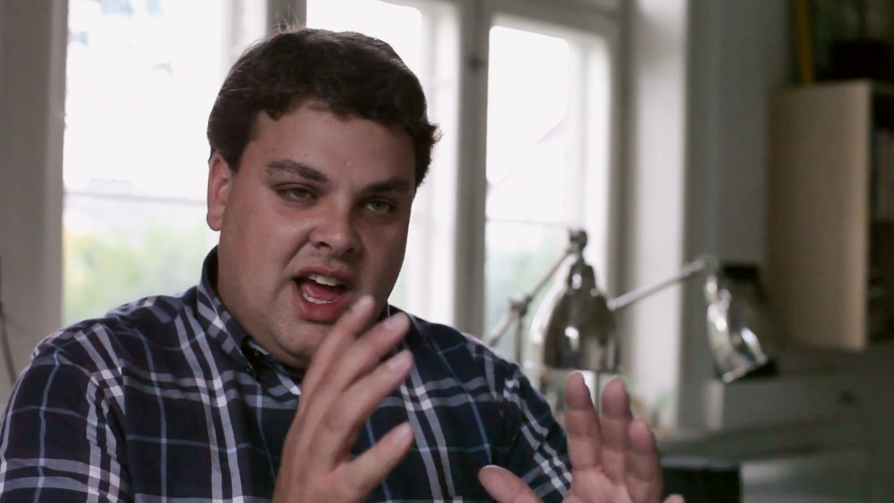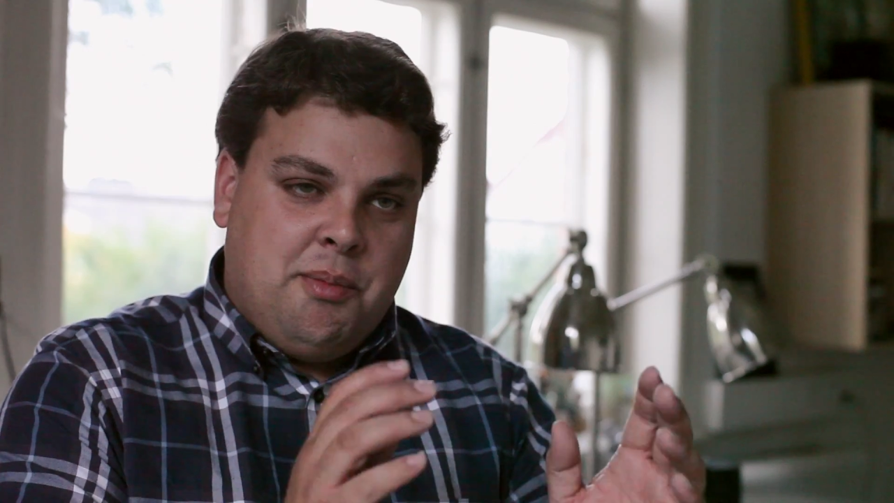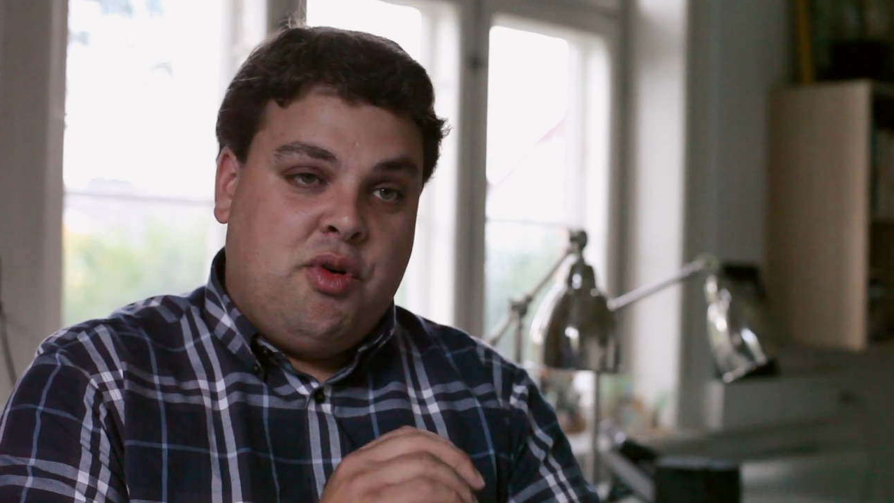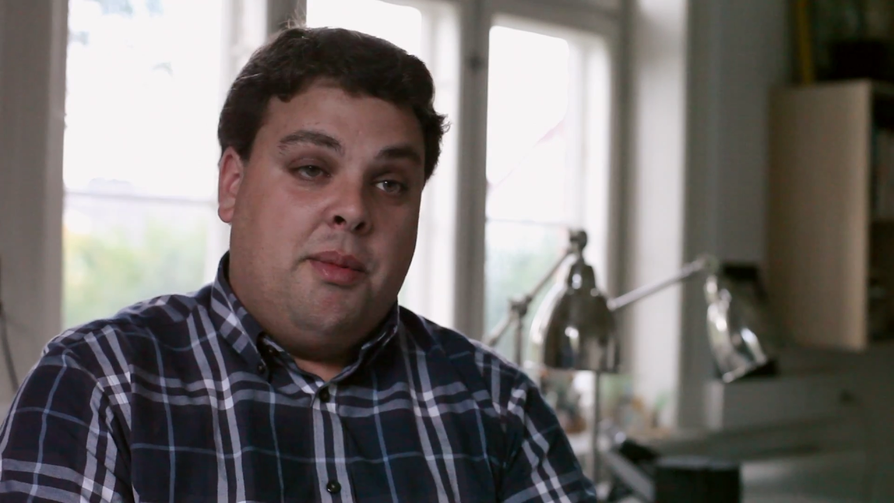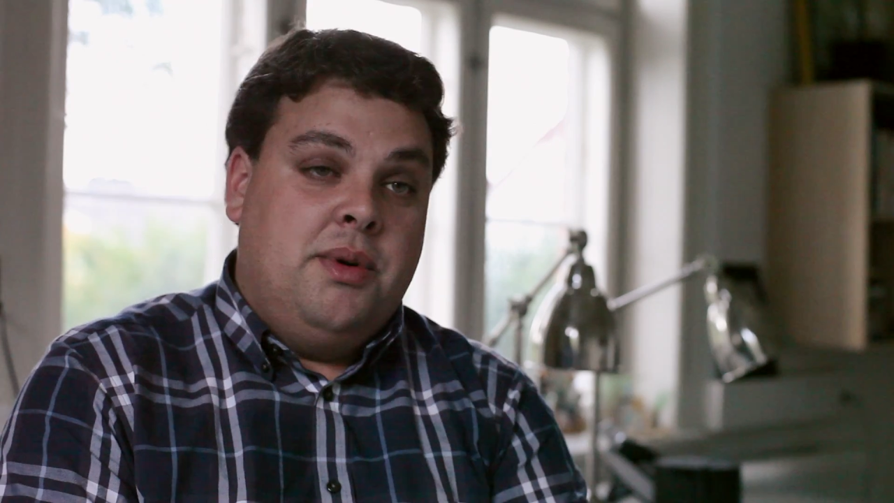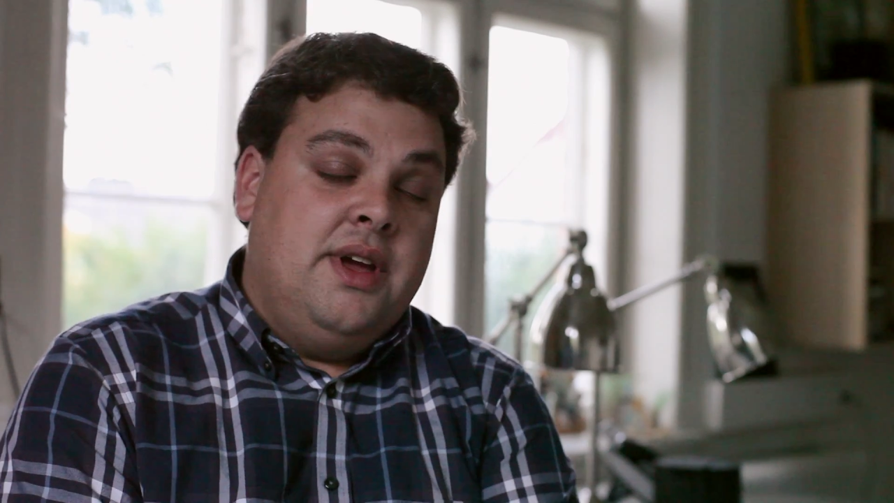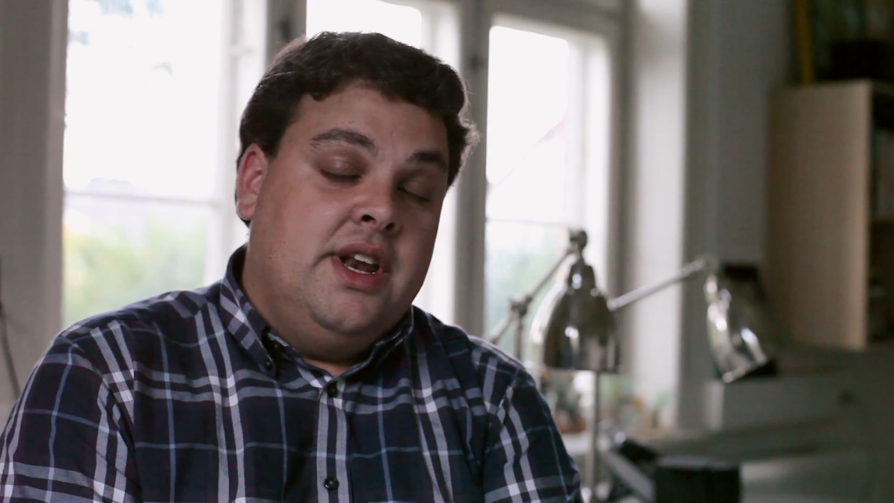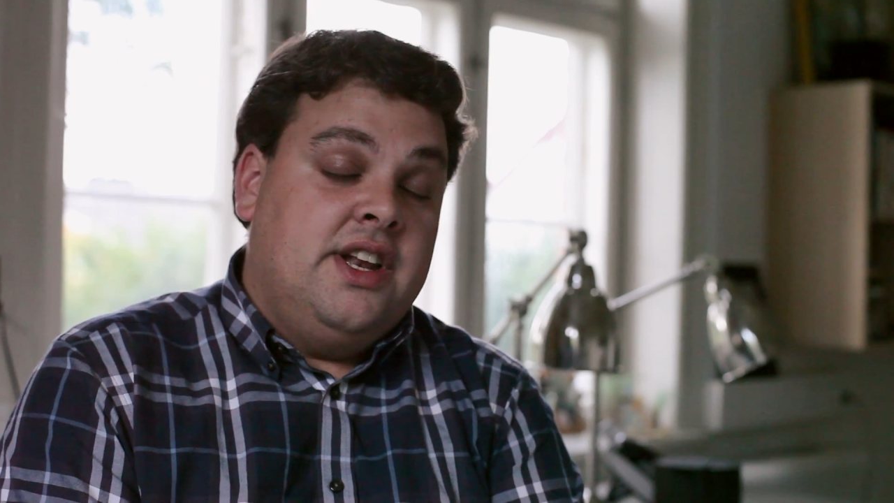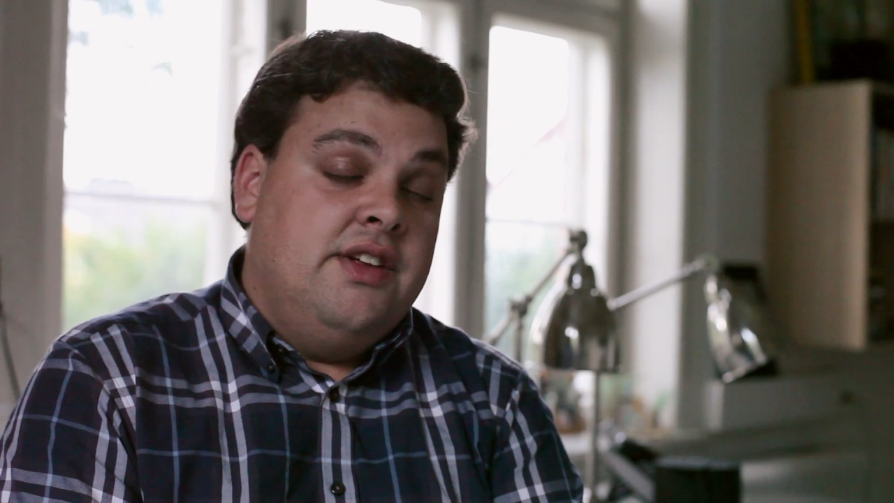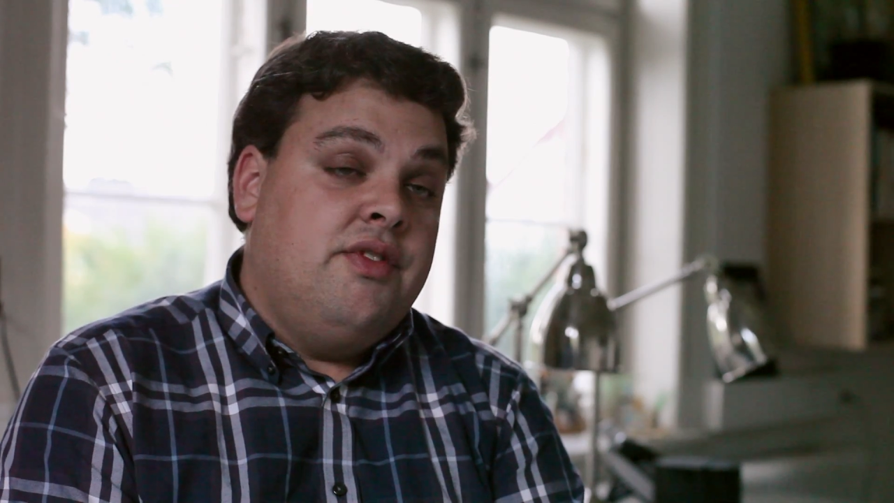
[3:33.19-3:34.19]
a problem
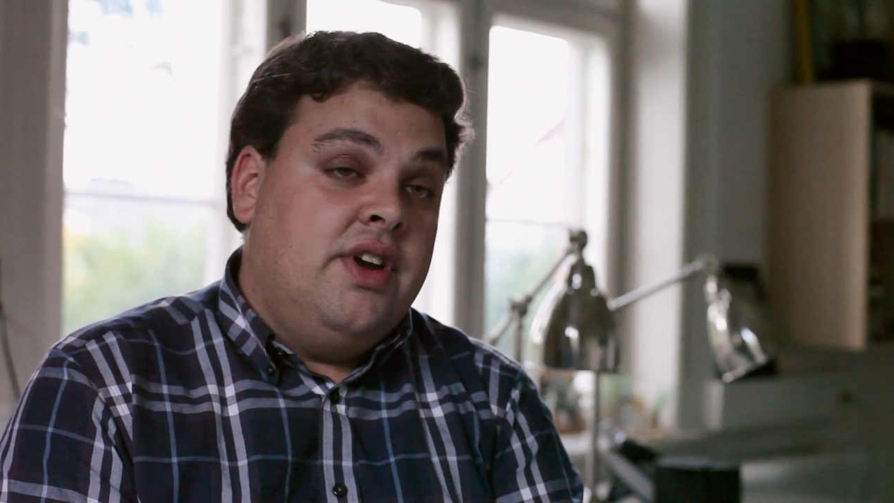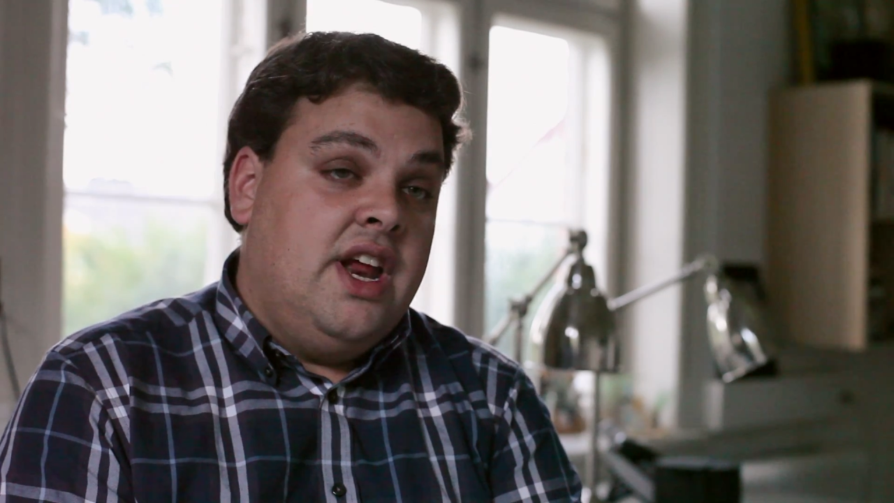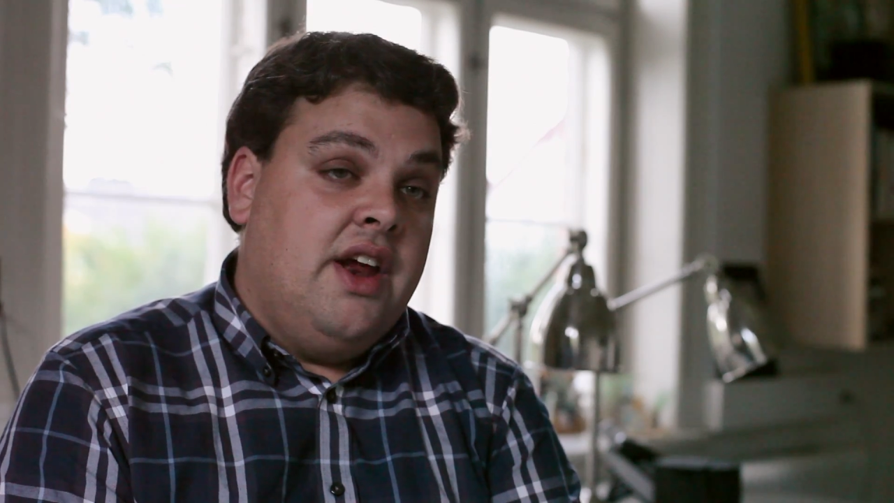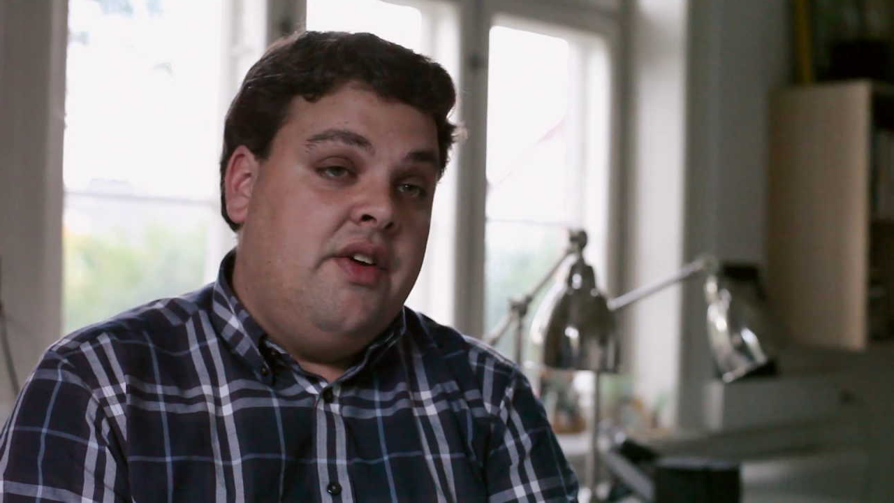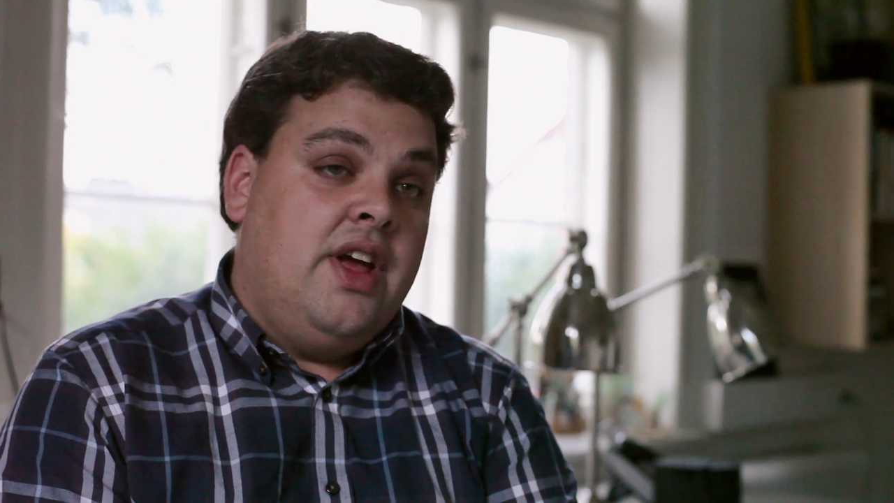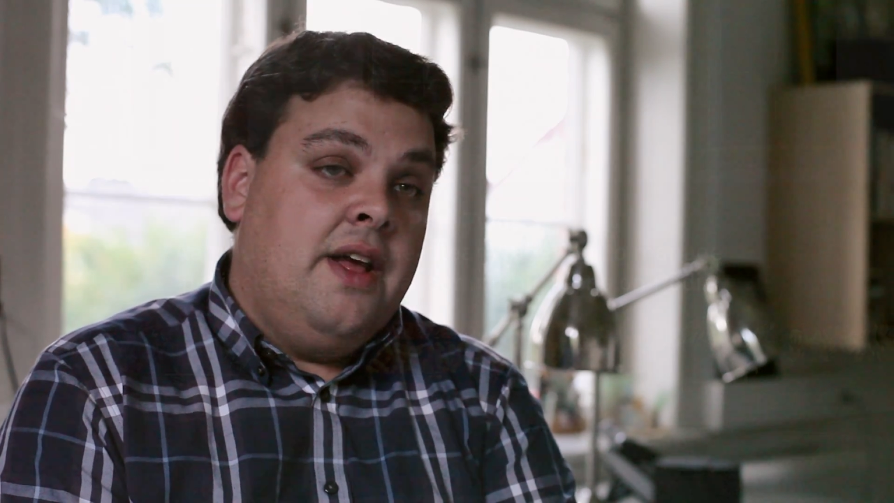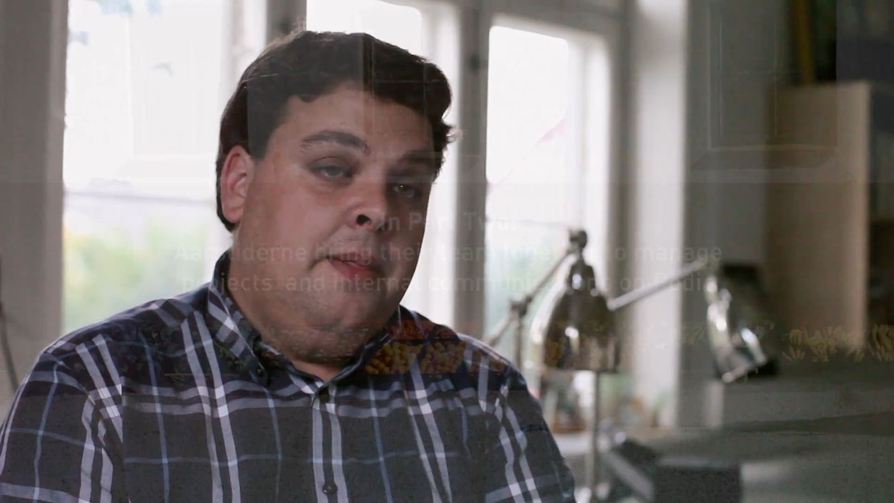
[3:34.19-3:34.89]
in a different area.